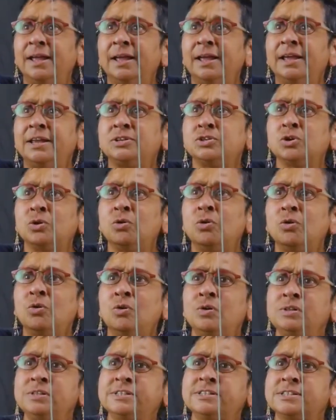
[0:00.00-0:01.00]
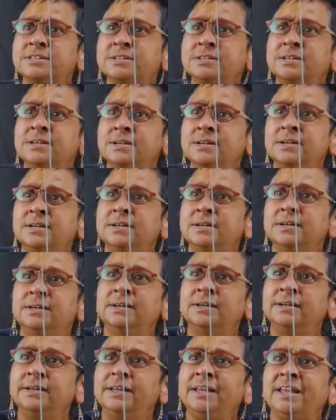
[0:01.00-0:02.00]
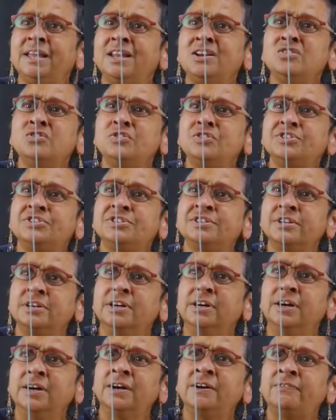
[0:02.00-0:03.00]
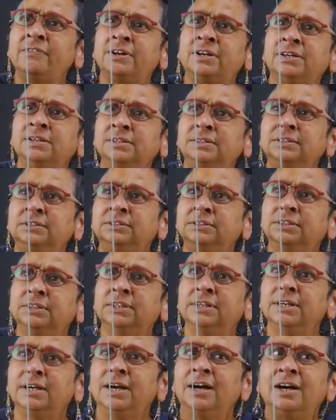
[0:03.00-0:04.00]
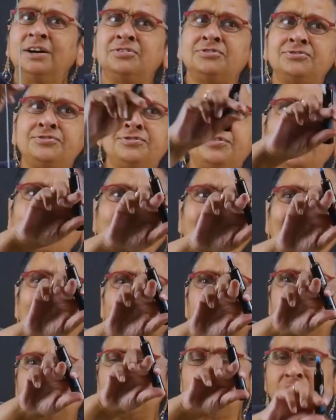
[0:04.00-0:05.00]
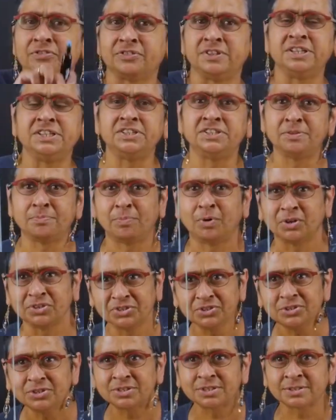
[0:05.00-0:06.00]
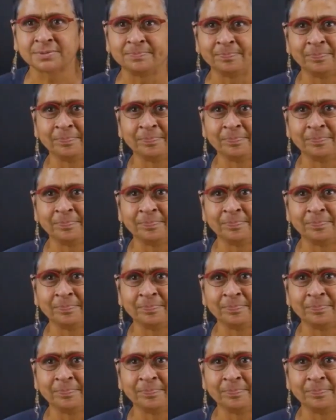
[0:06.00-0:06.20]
it holds in reserve a fraction of these deposits.